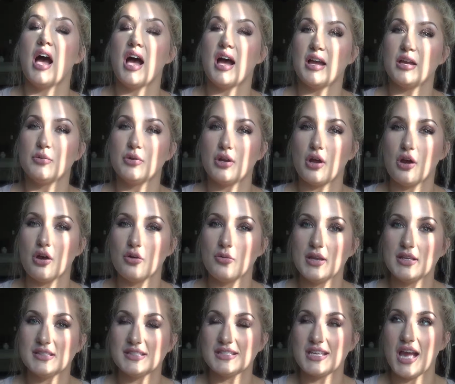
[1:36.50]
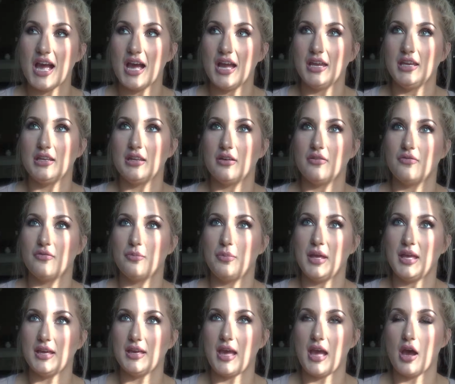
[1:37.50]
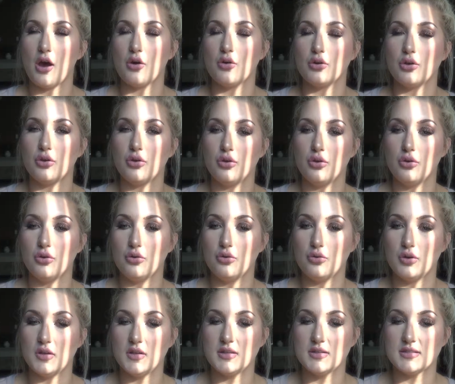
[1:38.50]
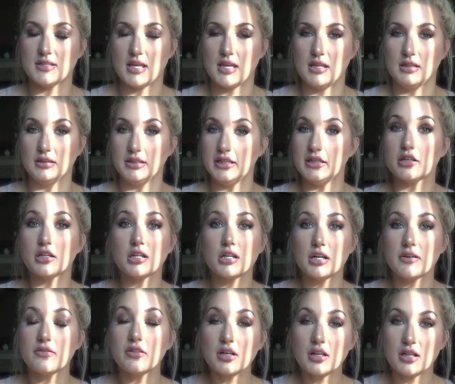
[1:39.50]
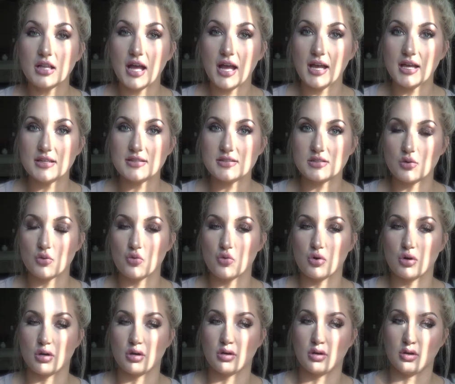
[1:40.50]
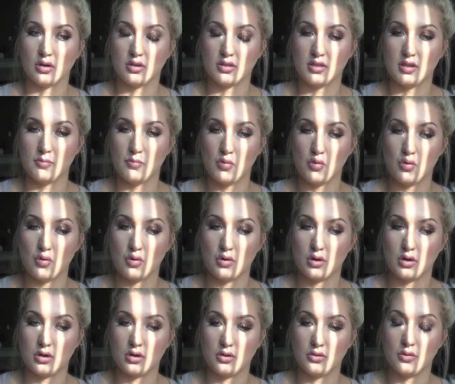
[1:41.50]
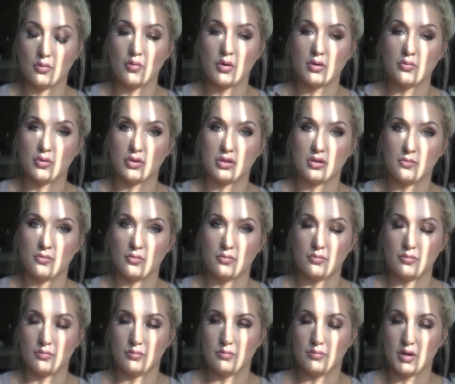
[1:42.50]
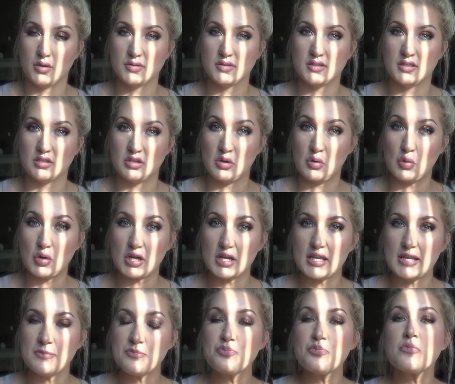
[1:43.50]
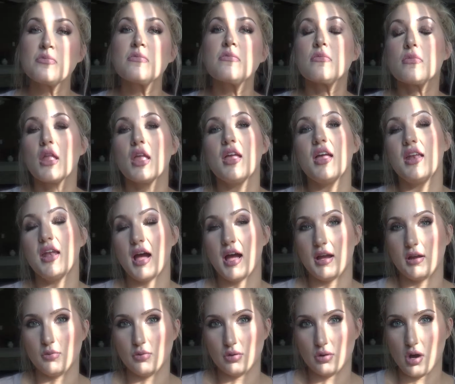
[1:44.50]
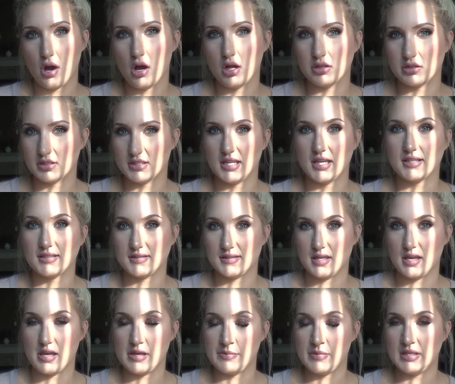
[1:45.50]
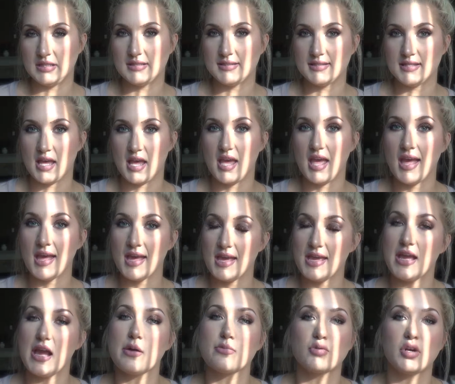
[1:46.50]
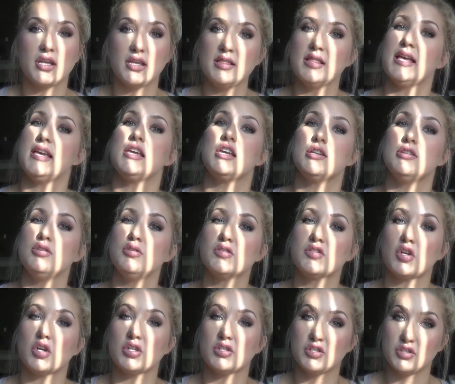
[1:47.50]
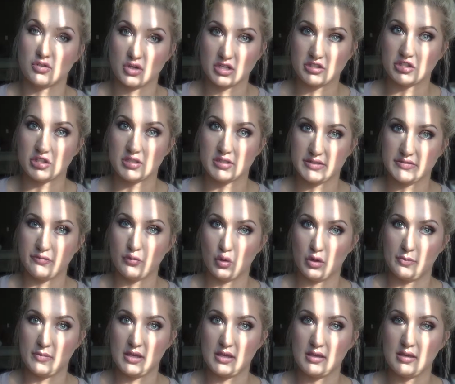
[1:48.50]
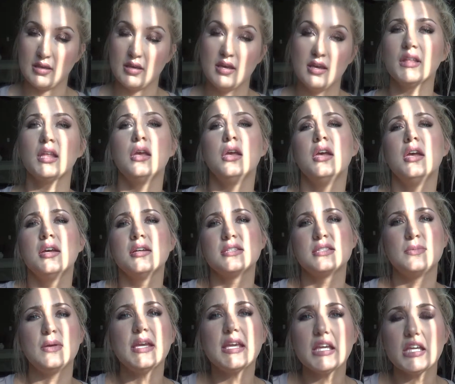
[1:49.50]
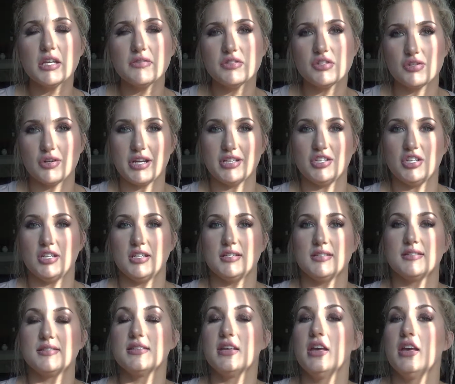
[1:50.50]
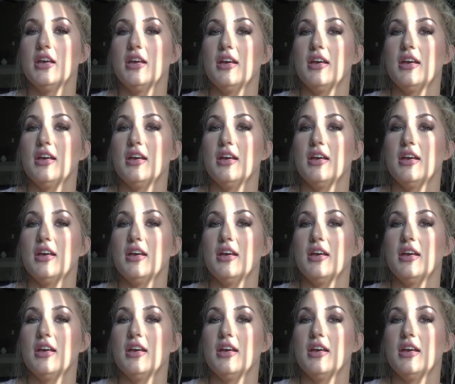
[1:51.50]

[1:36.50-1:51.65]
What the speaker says: I would always kind of pick out who is a leader of the class or the one with the most seniority, and I will call or text them and say, hey, I'm running late, can you start stretches for me? Speaking of stretches,